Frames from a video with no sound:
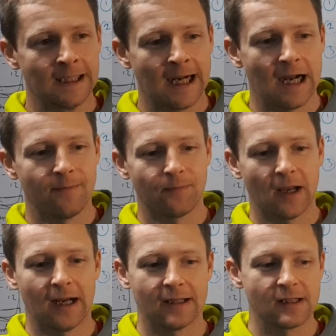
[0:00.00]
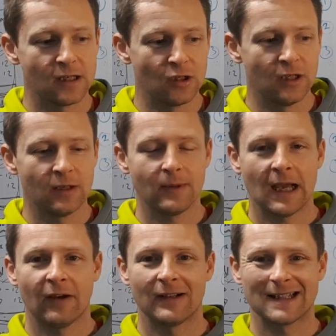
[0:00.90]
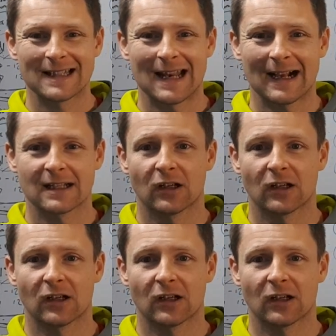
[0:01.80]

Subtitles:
And you need to be having snacks